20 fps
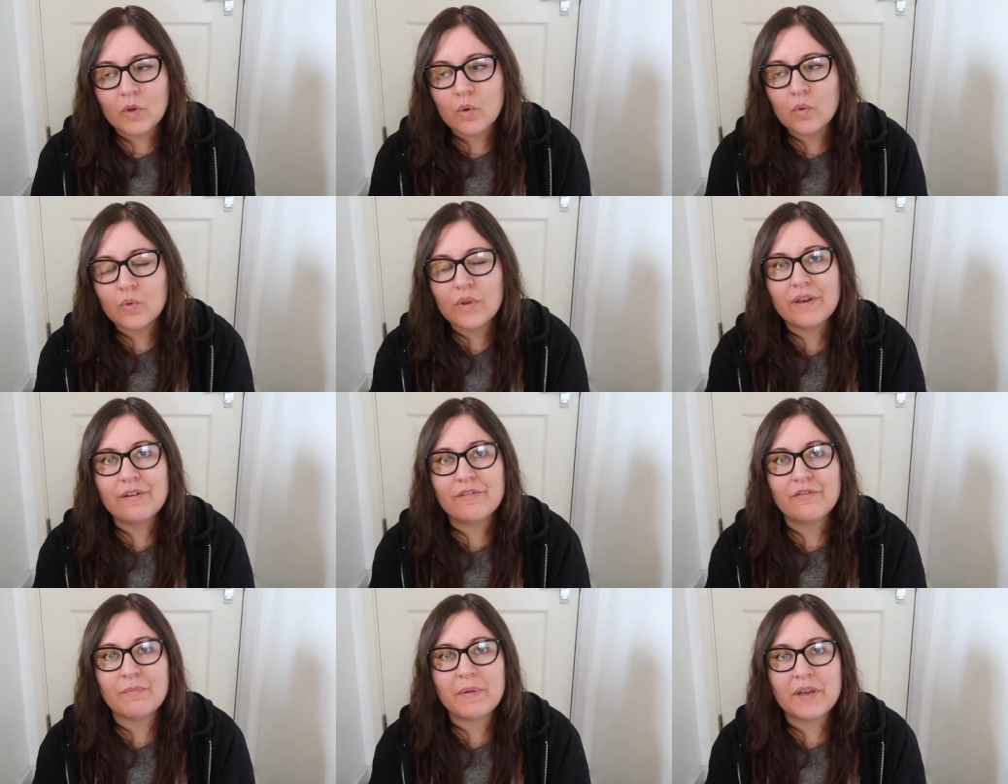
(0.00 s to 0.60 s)
all the
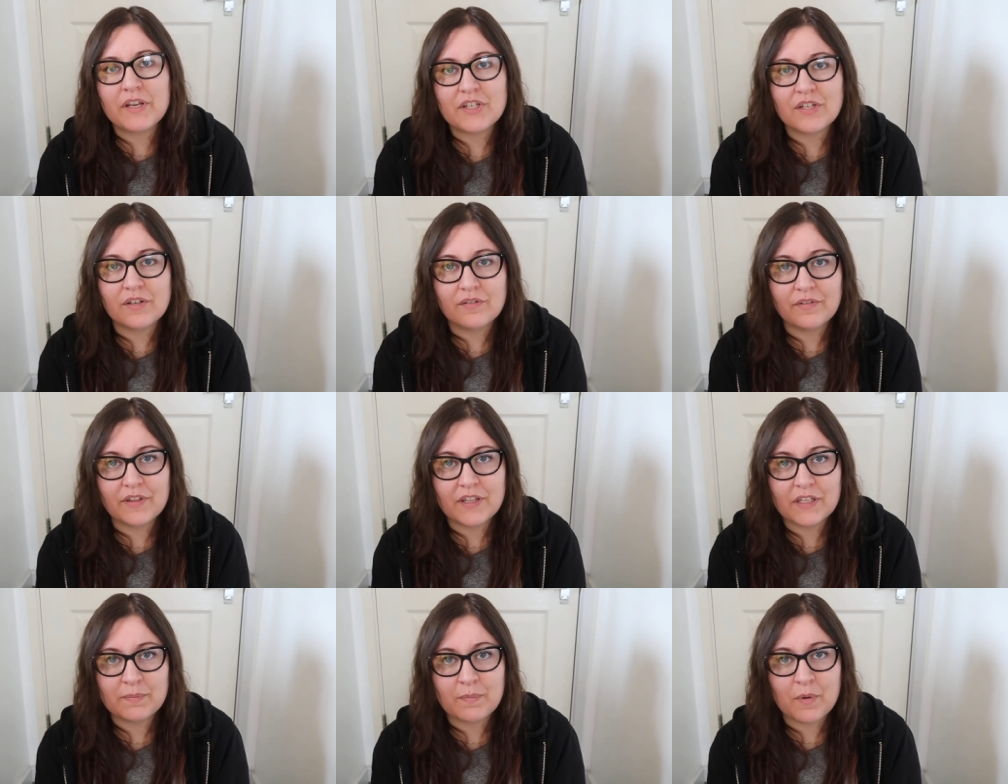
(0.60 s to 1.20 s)
information
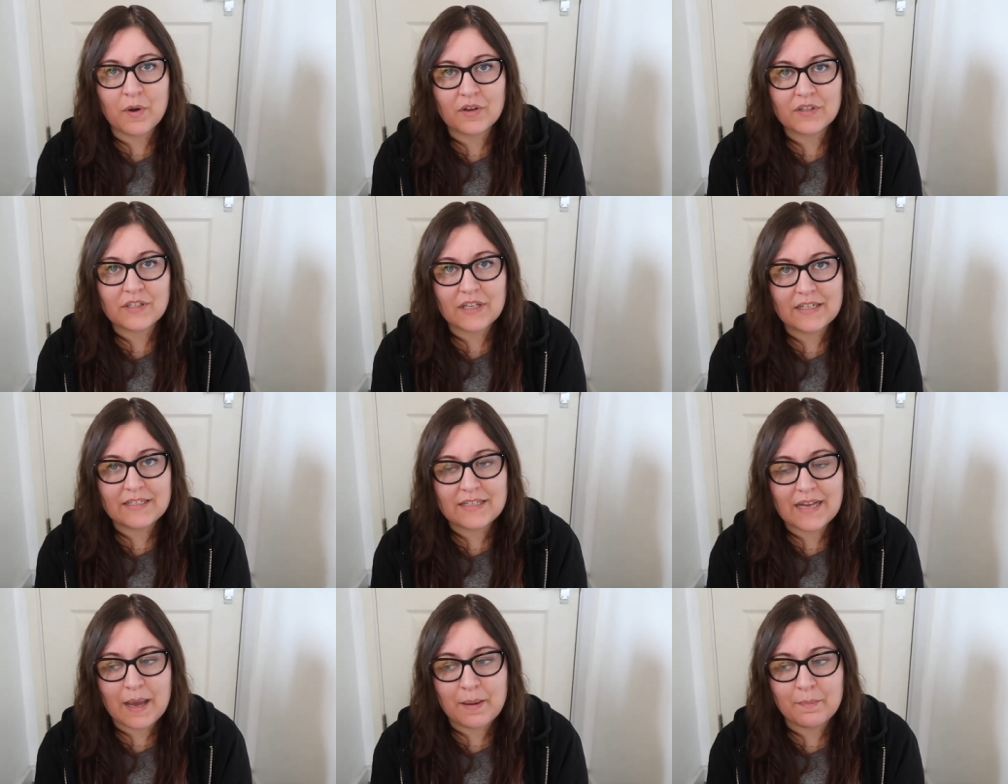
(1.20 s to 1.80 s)
for this box
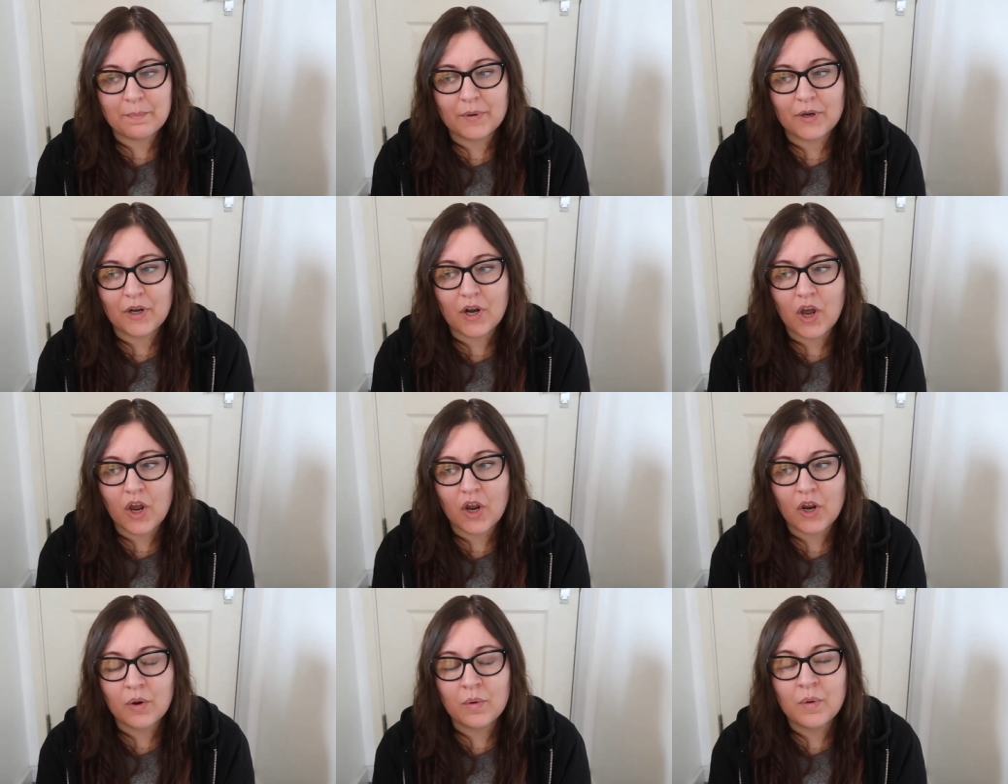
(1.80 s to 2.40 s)
down
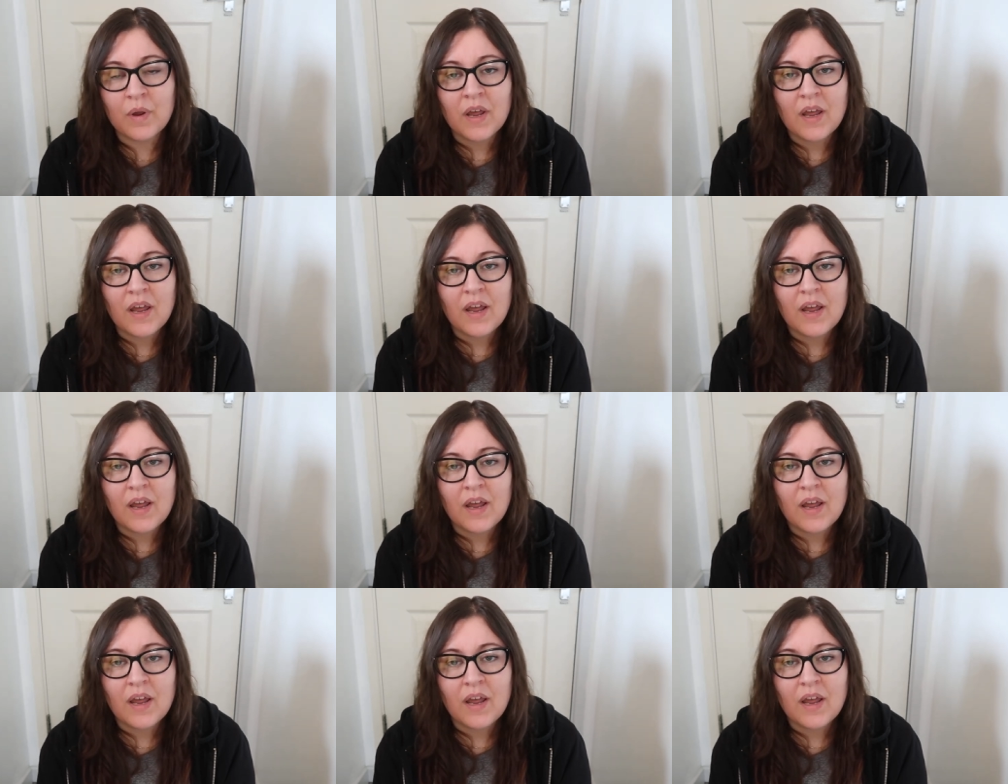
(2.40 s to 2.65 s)
below.